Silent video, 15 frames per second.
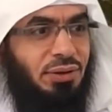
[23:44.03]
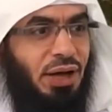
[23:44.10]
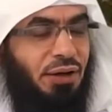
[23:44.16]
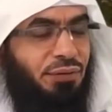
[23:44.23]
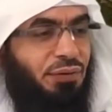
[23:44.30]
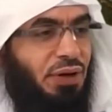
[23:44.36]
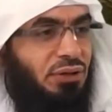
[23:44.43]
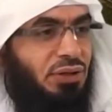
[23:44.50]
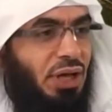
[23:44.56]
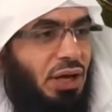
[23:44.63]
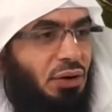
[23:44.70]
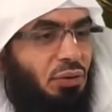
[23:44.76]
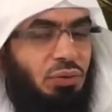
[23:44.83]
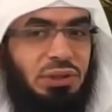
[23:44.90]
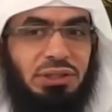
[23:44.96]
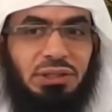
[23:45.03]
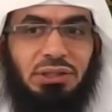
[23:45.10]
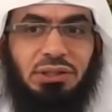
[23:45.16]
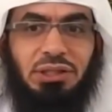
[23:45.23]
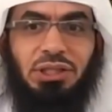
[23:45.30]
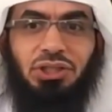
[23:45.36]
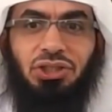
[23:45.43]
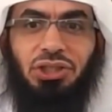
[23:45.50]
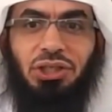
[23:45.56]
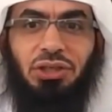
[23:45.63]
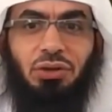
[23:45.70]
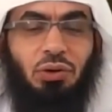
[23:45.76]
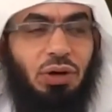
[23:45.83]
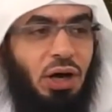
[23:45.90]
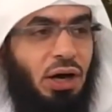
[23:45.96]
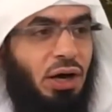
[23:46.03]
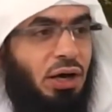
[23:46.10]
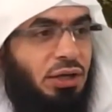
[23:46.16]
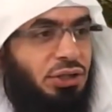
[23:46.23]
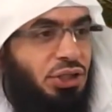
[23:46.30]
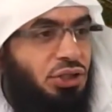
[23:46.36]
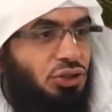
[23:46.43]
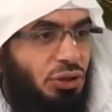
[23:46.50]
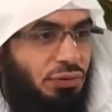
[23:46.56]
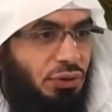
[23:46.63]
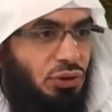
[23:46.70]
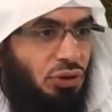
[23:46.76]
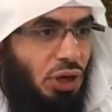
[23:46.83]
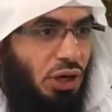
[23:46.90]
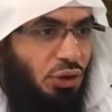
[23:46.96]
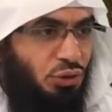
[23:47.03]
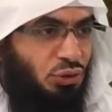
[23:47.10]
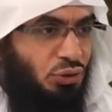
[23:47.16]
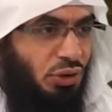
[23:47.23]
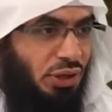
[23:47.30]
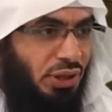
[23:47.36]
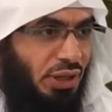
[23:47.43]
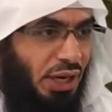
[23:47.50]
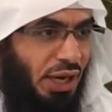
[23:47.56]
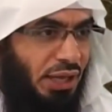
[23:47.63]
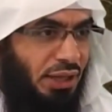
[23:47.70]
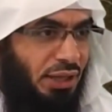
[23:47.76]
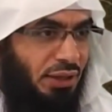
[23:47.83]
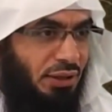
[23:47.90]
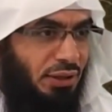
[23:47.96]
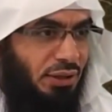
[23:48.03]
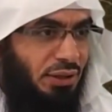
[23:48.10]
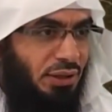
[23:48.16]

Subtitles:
I found out, was a teacher of al-usul al-thalatha.